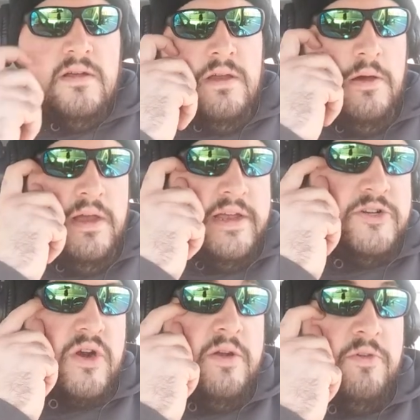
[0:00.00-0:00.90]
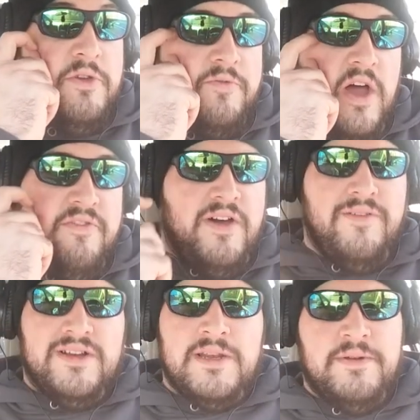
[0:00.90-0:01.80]
You know, it can trade with your
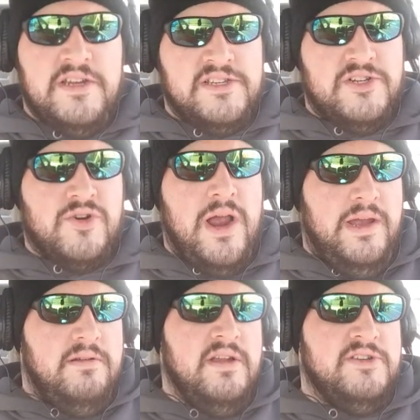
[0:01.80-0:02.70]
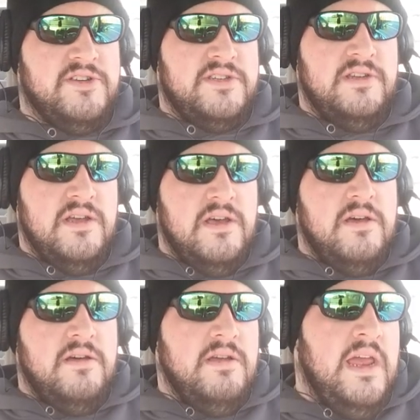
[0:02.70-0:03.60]
5/5, except it doesn't trade. It just
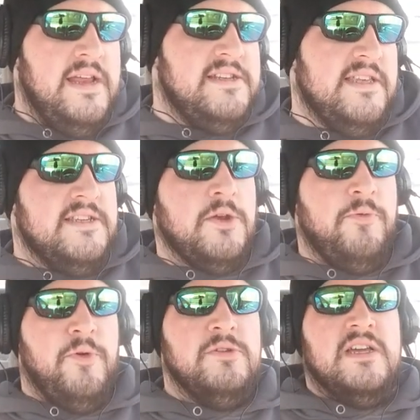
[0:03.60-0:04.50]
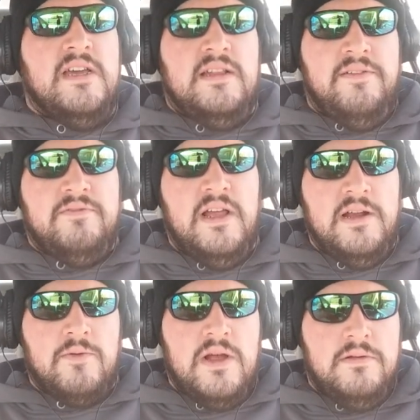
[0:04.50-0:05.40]
eats these 2 foods I had left
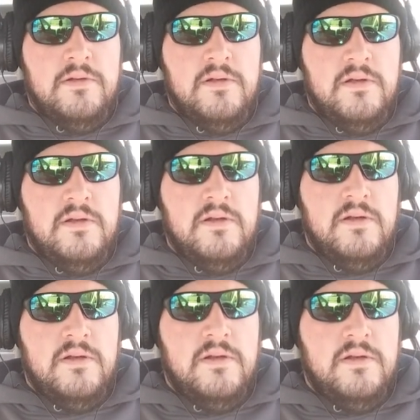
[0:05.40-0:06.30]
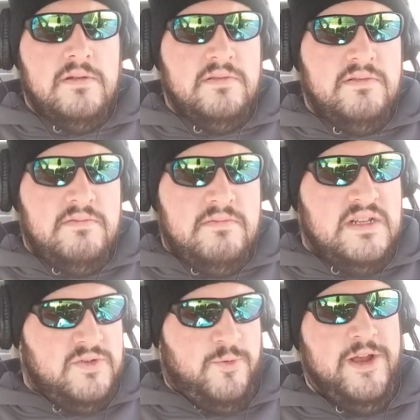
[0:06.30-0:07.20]
laying around.
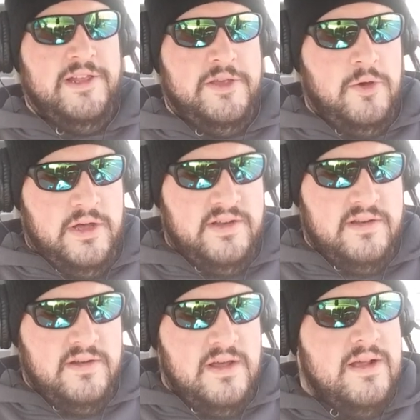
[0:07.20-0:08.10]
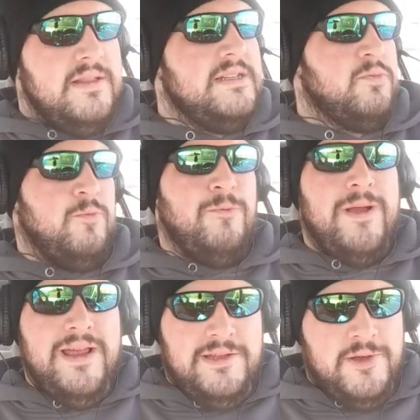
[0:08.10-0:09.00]
That's really good. That's
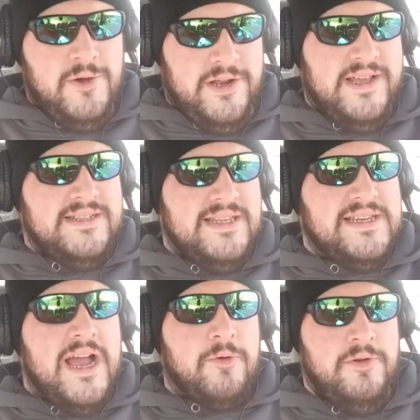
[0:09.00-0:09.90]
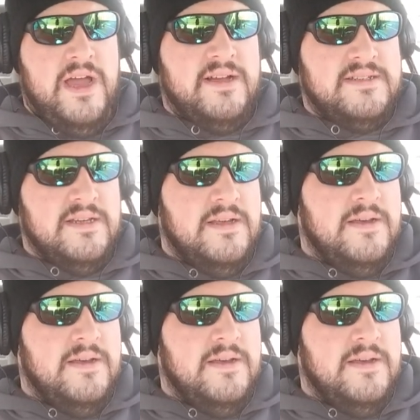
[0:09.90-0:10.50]
really good against these aggro decks.